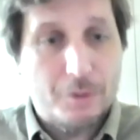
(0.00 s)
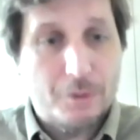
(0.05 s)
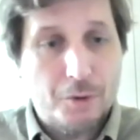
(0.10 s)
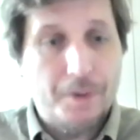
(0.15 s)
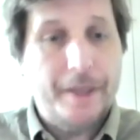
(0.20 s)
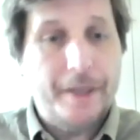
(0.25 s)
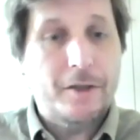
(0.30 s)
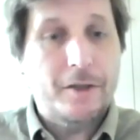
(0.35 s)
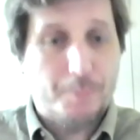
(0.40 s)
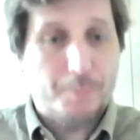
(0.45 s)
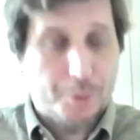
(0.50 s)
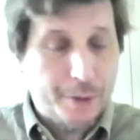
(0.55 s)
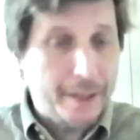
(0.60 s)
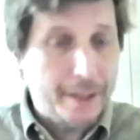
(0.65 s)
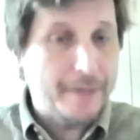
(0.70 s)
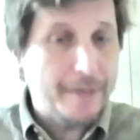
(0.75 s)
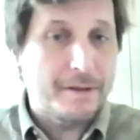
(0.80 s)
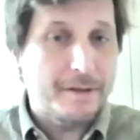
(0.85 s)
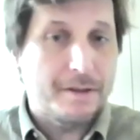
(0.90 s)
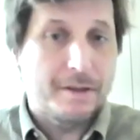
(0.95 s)
these
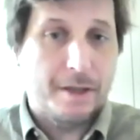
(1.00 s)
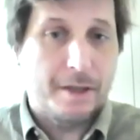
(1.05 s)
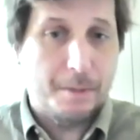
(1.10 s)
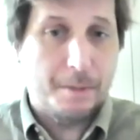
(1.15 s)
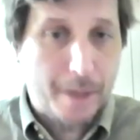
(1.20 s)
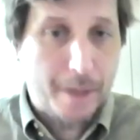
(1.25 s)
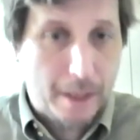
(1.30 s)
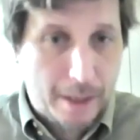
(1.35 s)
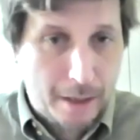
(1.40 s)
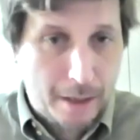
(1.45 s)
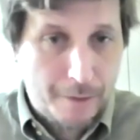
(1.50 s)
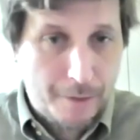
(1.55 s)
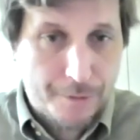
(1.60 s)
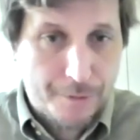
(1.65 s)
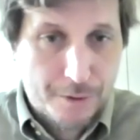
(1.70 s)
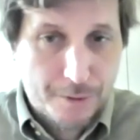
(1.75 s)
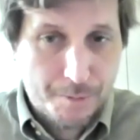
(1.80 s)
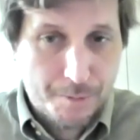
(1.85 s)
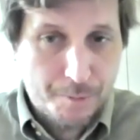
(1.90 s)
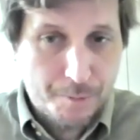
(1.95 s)
pre-existing
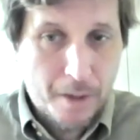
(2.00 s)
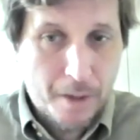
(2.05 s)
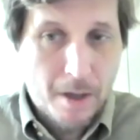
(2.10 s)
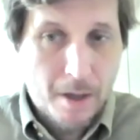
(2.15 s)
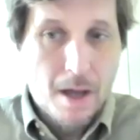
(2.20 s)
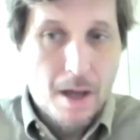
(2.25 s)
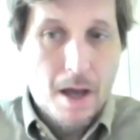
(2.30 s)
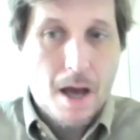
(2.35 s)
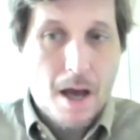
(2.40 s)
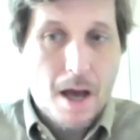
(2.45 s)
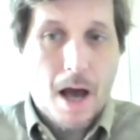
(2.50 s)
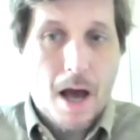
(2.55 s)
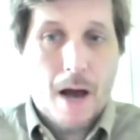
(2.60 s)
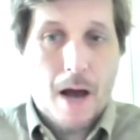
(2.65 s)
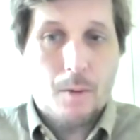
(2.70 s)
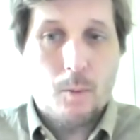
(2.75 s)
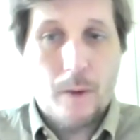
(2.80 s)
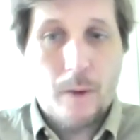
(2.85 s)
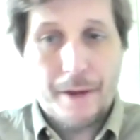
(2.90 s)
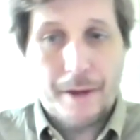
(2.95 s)
beliefs,
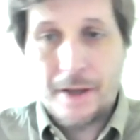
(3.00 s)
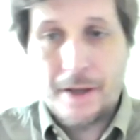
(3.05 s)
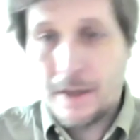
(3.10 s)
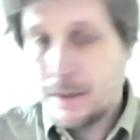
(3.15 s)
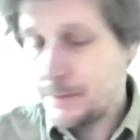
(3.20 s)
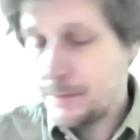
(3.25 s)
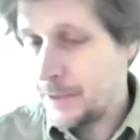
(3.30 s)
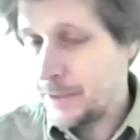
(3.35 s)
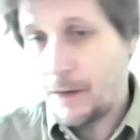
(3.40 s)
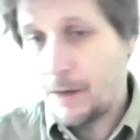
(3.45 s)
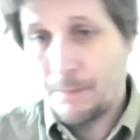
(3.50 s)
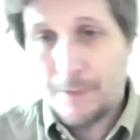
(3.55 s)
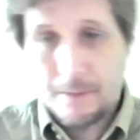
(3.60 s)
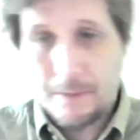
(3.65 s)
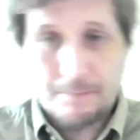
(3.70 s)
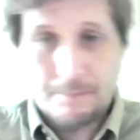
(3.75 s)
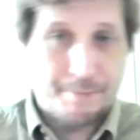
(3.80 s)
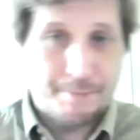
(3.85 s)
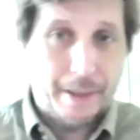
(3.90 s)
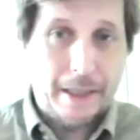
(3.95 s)
whether
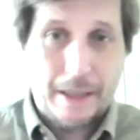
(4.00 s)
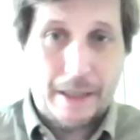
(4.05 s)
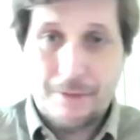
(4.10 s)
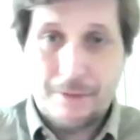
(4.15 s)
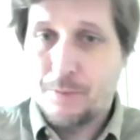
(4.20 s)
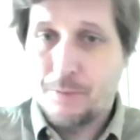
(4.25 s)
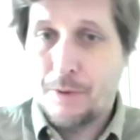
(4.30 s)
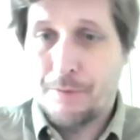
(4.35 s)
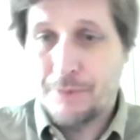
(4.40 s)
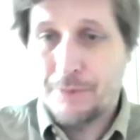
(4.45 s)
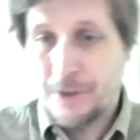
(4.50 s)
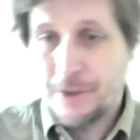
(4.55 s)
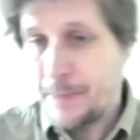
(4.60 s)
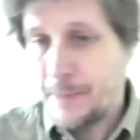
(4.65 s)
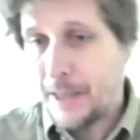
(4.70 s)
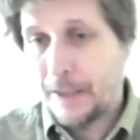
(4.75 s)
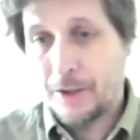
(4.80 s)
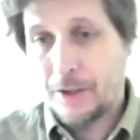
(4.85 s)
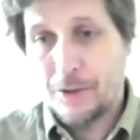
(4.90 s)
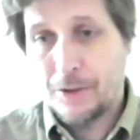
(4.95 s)
beliefs with
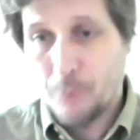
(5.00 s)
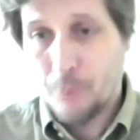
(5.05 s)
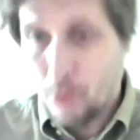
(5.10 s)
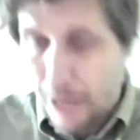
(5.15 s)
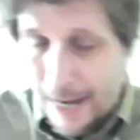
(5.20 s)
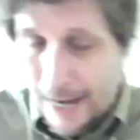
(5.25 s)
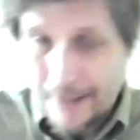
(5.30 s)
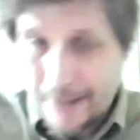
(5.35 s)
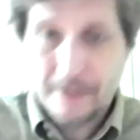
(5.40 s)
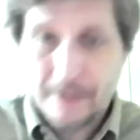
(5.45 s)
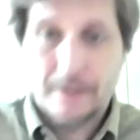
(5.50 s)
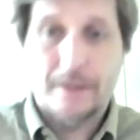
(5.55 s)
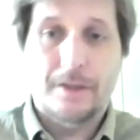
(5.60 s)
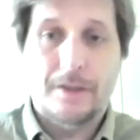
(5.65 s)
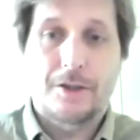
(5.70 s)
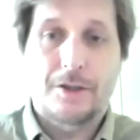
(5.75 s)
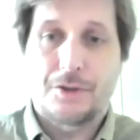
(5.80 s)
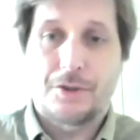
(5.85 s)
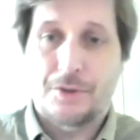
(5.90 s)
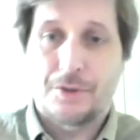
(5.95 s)
respect to moral hazard,
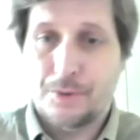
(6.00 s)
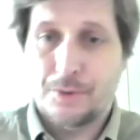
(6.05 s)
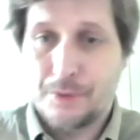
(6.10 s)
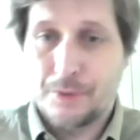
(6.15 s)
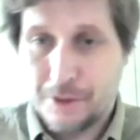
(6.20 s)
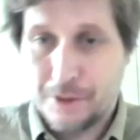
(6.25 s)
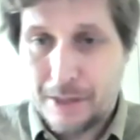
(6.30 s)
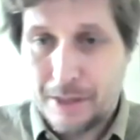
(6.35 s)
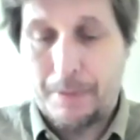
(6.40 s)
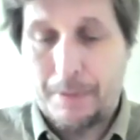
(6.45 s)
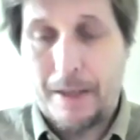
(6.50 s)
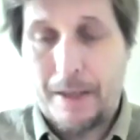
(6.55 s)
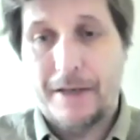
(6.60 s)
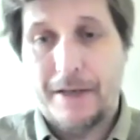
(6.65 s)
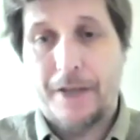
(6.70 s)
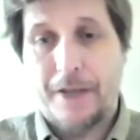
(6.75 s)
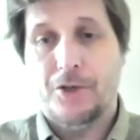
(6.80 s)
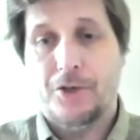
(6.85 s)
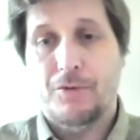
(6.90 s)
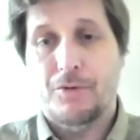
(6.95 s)
to the
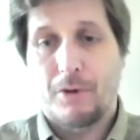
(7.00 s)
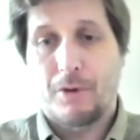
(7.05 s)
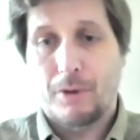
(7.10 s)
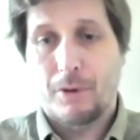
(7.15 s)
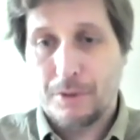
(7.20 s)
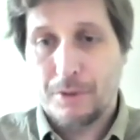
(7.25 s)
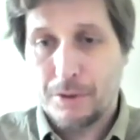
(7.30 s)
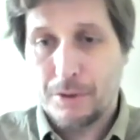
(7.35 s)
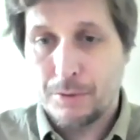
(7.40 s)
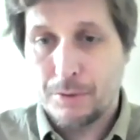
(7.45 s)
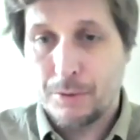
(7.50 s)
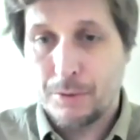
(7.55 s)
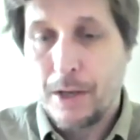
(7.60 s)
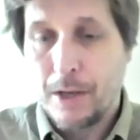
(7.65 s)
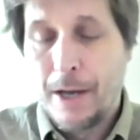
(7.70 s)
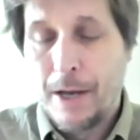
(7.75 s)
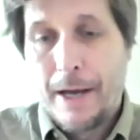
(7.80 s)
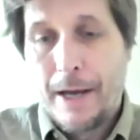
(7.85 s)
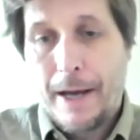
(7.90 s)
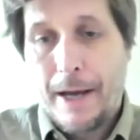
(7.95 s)
stabilization role, to
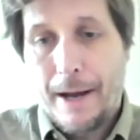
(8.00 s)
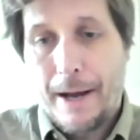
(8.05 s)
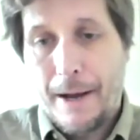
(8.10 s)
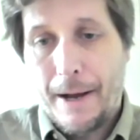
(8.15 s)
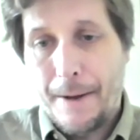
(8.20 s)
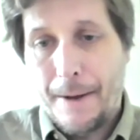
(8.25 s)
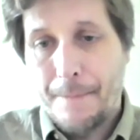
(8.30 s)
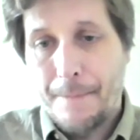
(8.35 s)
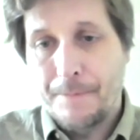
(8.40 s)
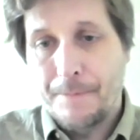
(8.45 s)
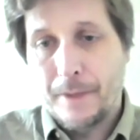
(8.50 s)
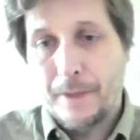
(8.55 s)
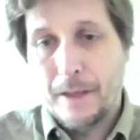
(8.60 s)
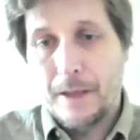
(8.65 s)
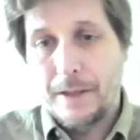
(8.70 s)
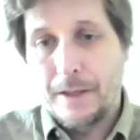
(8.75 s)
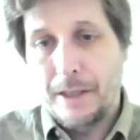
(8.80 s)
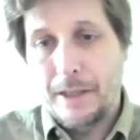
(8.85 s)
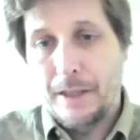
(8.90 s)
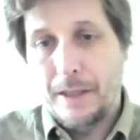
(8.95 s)

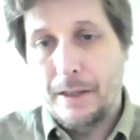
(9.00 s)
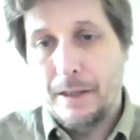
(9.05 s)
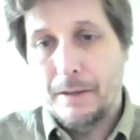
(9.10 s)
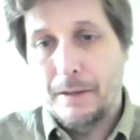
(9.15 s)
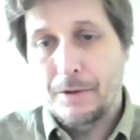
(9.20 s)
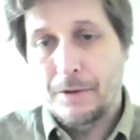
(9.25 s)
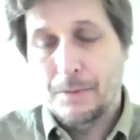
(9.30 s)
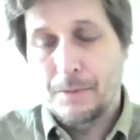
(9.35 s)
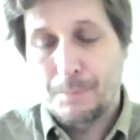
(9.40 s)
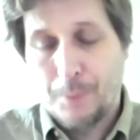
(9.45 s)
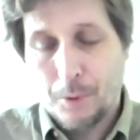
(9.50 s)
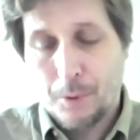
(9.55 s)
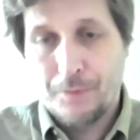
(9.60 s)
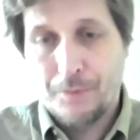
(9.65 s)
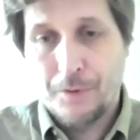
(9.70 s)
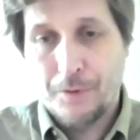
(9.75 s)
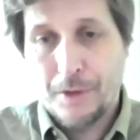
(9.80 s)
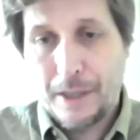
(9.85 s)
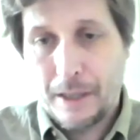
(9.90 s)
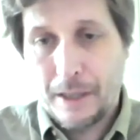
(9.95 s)
the support
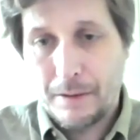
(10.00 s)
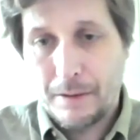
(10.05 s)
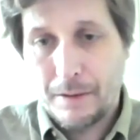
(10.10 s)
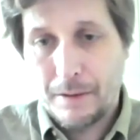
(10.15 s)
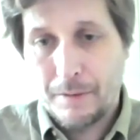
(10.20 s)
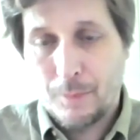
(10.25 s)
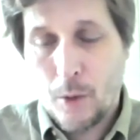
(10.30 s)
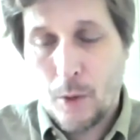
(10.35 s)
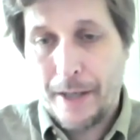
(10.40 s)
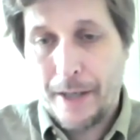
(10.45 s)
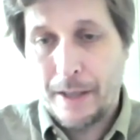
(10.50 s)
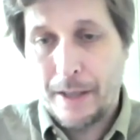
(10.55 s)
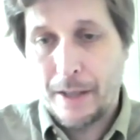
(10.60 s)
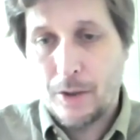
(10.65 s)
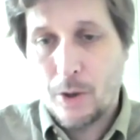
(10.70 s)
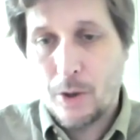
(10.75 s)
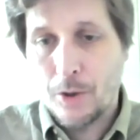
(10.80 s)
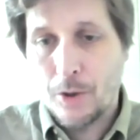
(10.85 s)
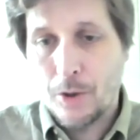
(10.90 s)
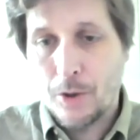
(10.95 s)
for the wider
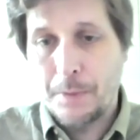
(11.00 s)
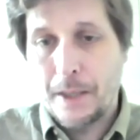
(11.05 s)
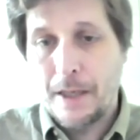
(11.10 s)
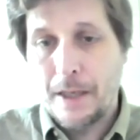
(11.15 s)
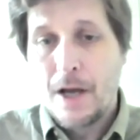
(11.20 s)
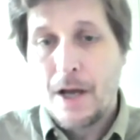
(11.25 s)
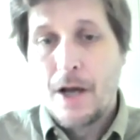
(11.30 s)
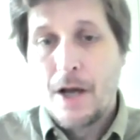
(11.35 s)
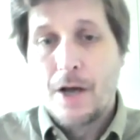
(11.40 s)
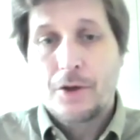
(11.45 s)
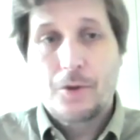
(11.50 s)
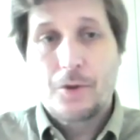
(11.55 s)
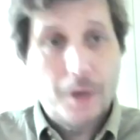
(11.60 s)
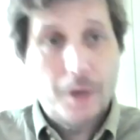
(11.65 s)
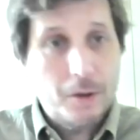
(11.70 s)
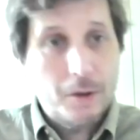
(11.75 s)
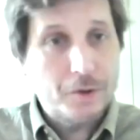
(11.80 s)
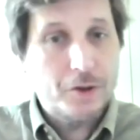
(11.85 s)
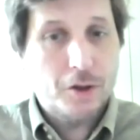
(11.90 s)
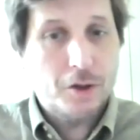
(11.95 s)
economy, do
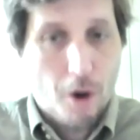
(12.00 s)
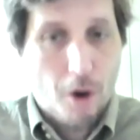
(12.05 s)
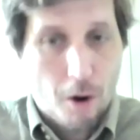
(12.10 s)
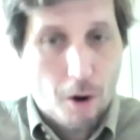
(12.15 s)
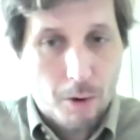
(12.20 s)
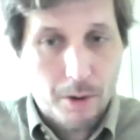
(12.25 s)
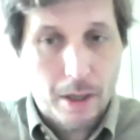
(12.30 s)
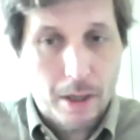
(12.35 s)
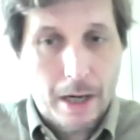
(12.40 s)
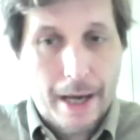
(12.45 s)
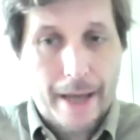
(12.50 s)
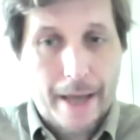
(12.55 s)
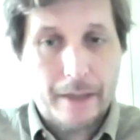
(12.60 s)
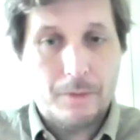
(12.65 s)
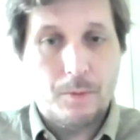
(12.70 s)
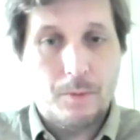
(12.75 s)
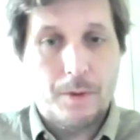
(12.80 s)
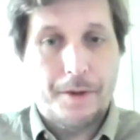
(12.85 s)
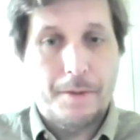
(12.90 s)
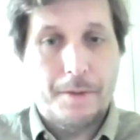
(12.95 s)
those
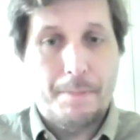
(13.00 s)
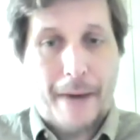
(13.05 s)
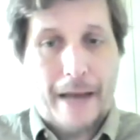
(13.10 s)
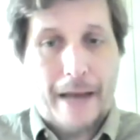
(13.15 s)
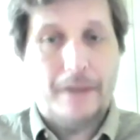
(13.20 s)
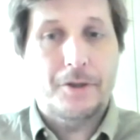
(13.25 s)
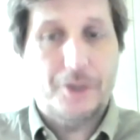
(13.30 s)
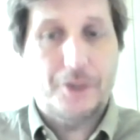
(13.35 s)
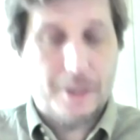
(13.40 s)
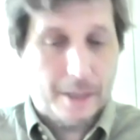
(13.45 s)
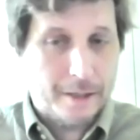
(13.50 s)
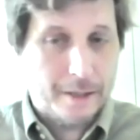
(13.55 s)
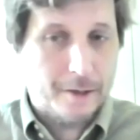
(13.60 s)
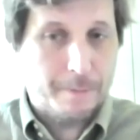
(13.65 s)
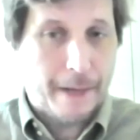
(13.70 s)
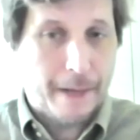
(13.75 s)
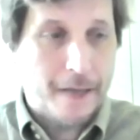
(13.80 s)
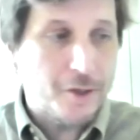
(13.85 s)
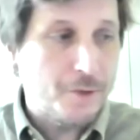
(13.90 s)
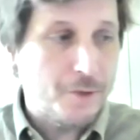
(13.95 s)
correlate with the balance sheet
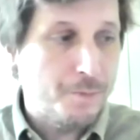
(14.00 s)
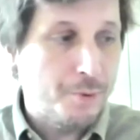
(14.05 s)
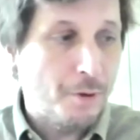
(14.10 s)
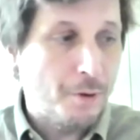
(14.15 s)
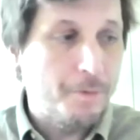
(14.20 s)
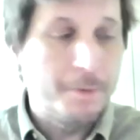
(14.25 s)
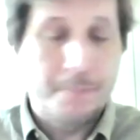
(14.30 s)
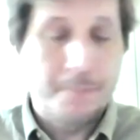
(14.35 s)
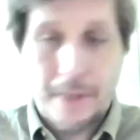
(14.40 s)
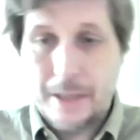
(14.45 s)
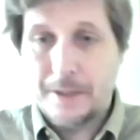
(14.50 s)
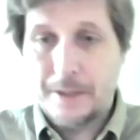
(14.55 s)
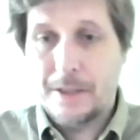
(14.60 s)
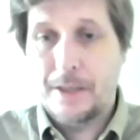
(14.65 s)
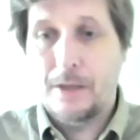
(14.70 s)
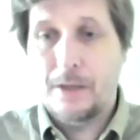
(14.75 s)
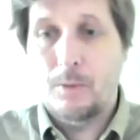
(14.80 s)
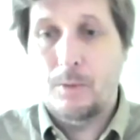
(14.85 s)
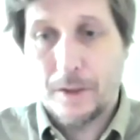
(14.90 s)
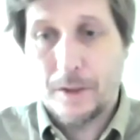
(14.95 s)
expansion
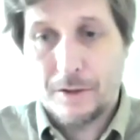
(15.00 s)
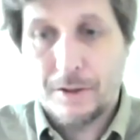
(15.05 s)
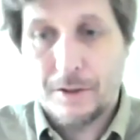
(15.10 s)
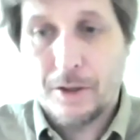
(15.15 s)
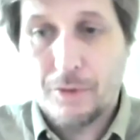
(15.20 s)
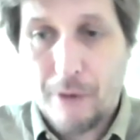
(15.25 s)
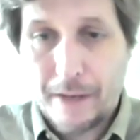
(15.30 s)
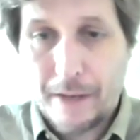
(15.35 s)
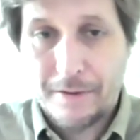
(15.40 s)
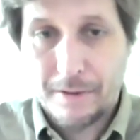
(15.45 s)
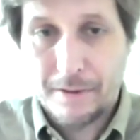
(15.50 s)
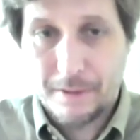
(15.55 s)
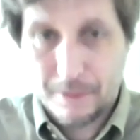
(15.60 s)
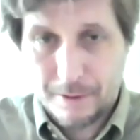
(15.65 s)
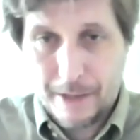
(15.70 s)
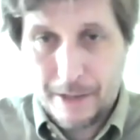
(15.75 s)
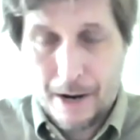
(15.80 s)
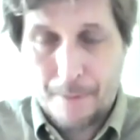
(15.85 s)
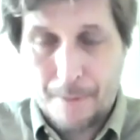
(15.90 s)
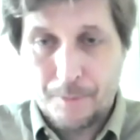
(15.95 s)
probability once the crisis is
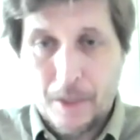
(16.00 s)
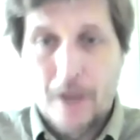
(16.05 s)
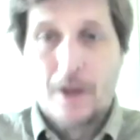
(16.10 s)
there?